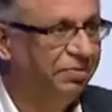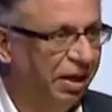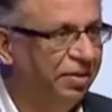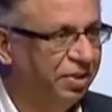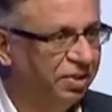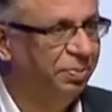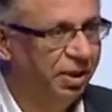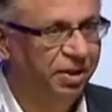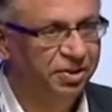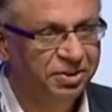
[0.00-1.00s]
5, 6
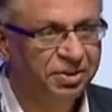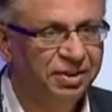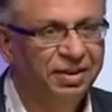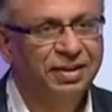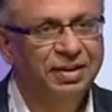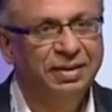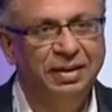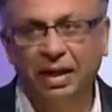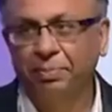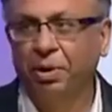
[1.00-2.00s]
players.
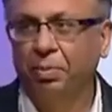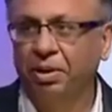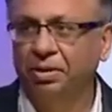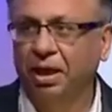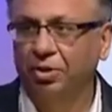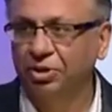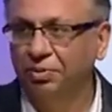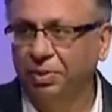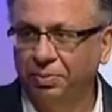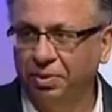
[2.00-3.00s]
They have probably
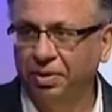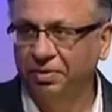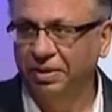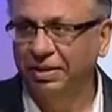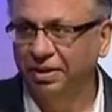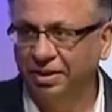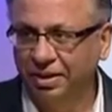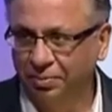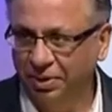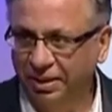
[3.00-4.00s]
1,000 people within that
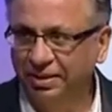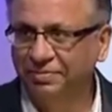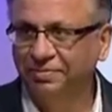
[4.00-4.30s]
company.